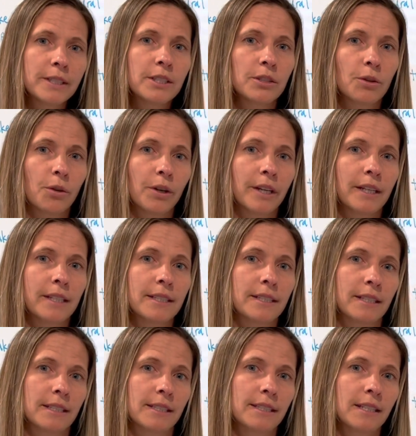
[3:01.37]
stories
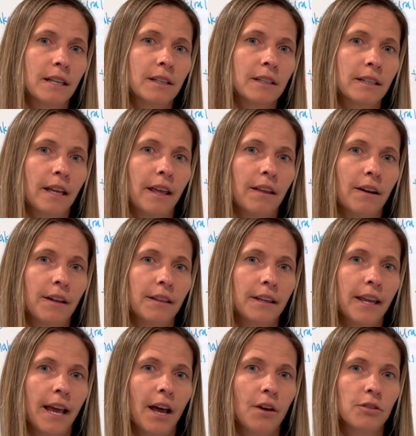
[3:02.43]
and snuggle together on the
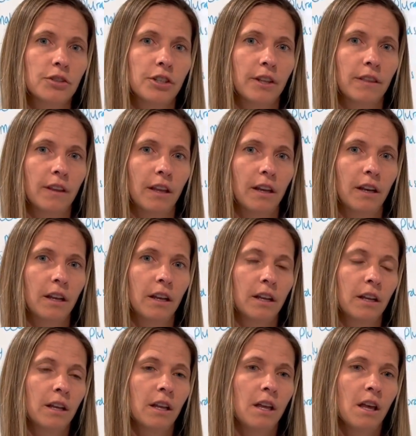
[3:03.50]
couch, and
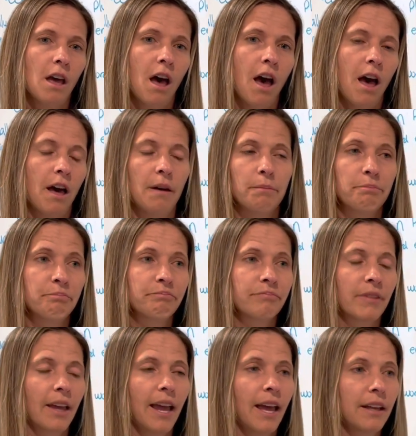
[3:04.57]
then
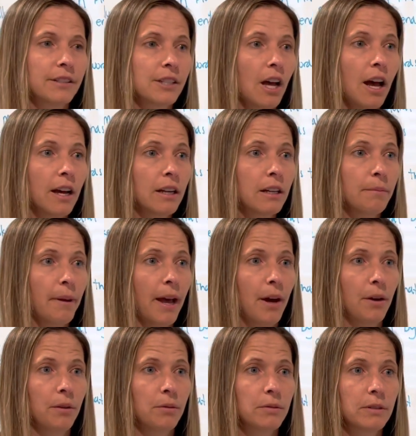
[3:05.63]
talk
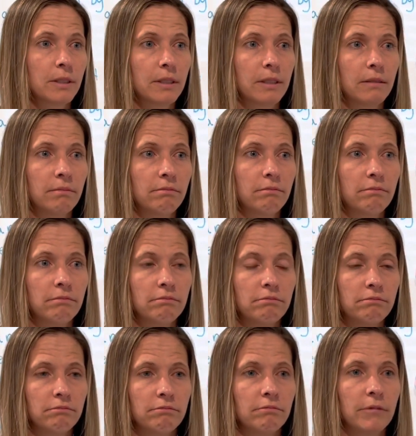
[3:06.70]
about
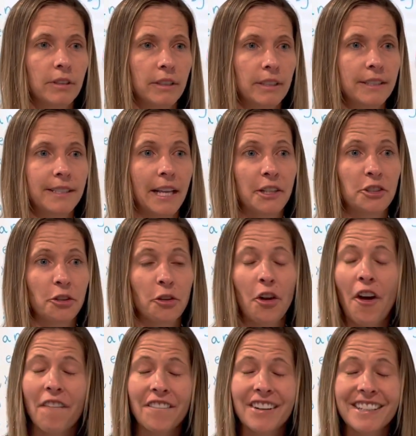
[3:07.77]
essential
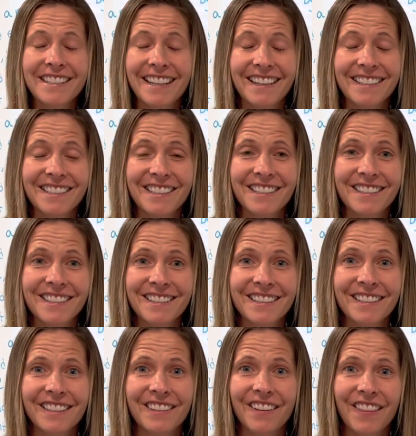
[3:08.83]
conversations,
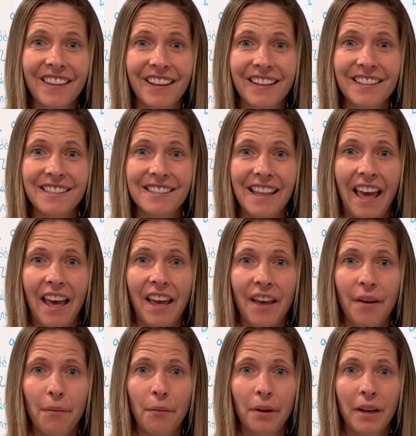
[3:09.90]
little things that
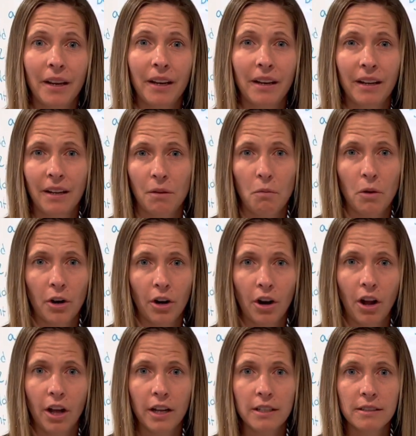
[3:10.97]
we can work
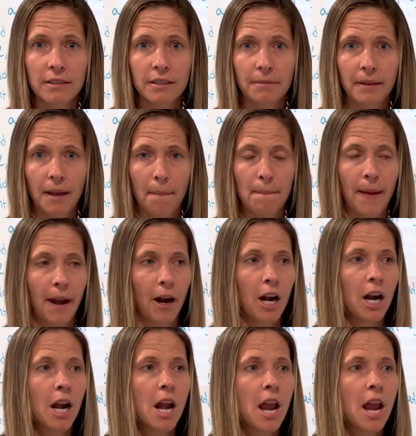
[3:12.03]
on to become better.